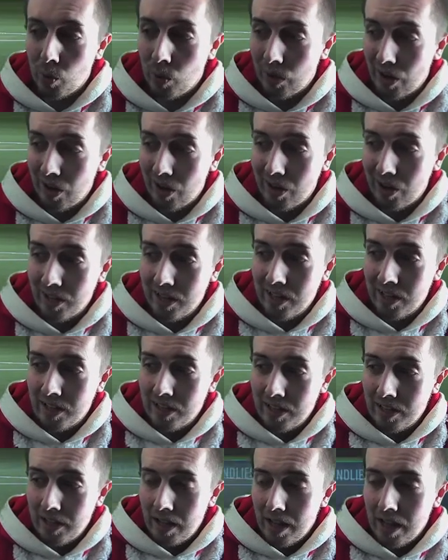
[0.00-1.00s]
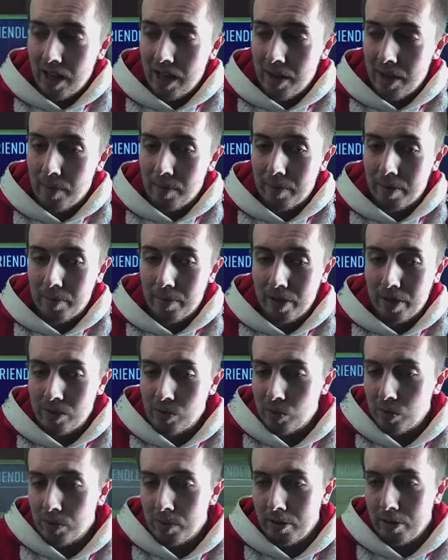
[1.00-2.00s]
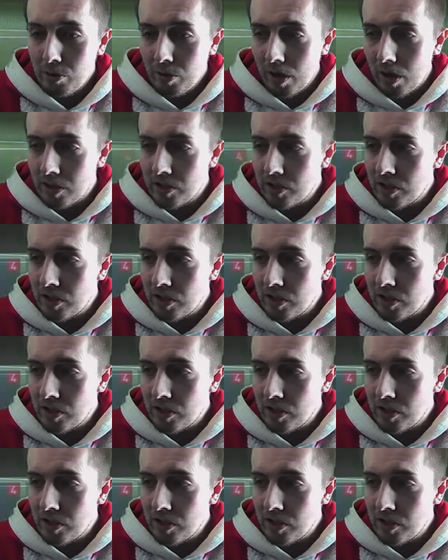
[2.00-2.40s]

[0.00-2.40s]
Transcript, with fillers: high, but it's all special cards.